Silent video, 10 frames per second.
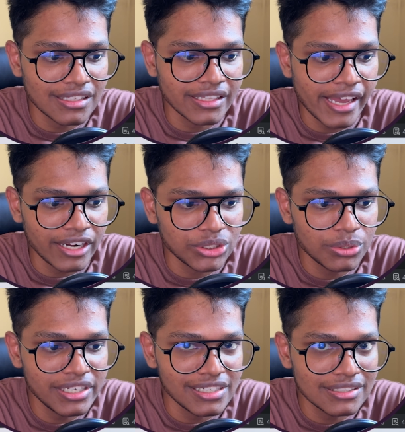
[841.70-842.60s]
there
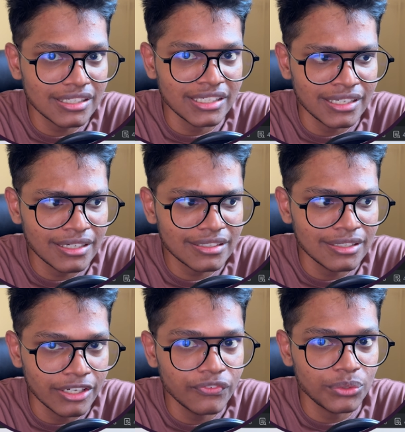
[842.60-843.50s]
actually is a ticket
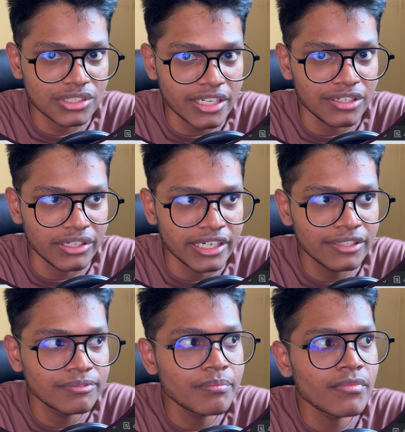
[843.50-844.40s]
left to sell, right?
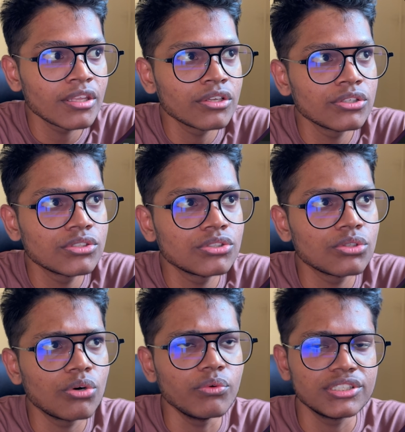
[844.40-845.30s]

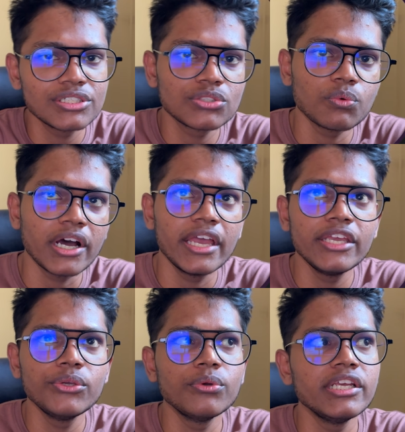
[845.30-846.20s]
So which is why
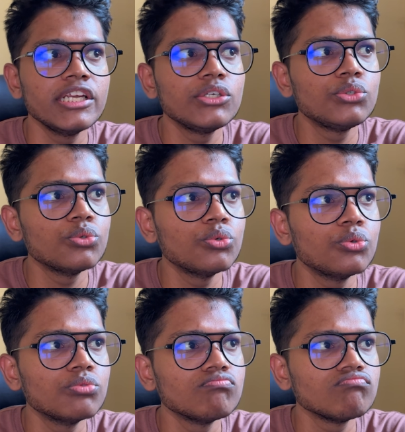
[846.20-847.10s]
you need
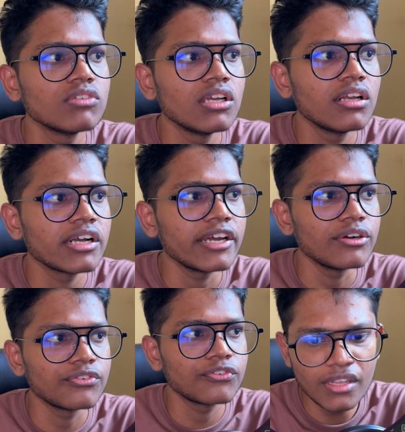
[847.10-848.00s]
to kind
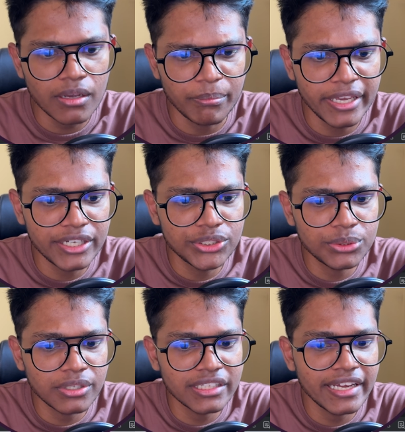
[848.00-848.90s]
of make
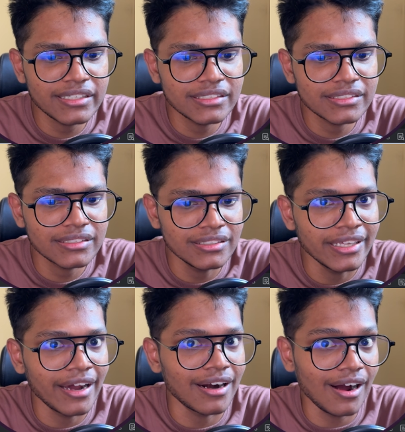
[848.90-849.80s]
sure that
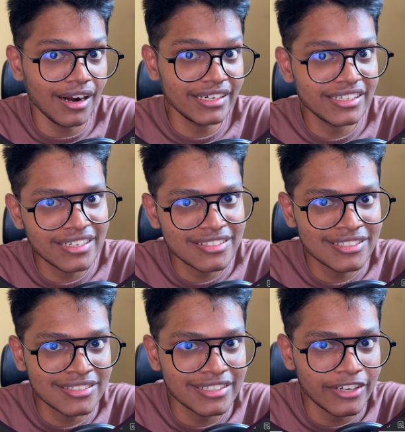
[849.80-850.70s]
there are
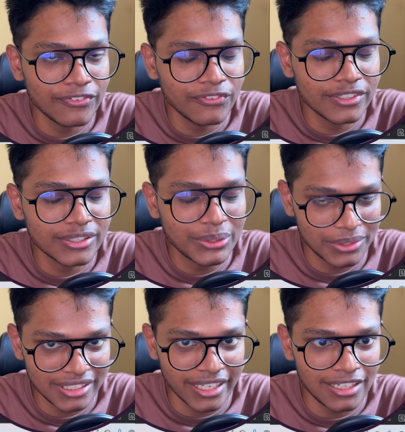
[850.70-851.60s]
tickets left to
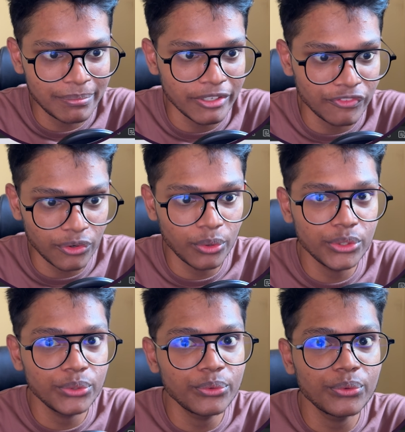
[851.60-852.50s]
sell before
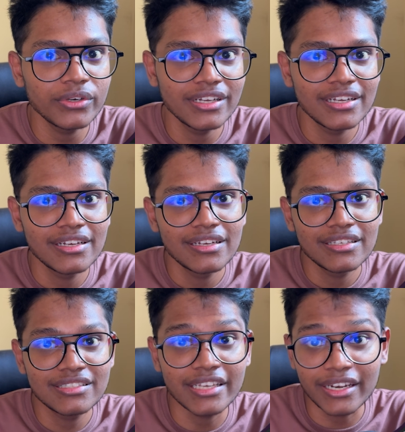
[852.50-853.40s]
you
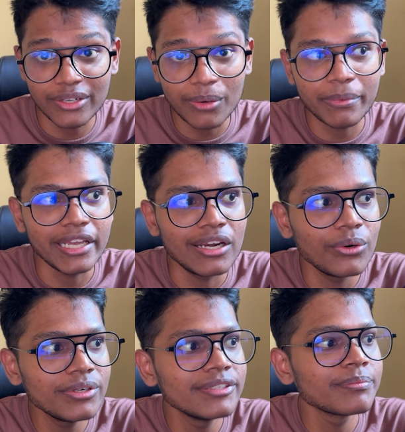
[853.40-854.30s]
send your payload.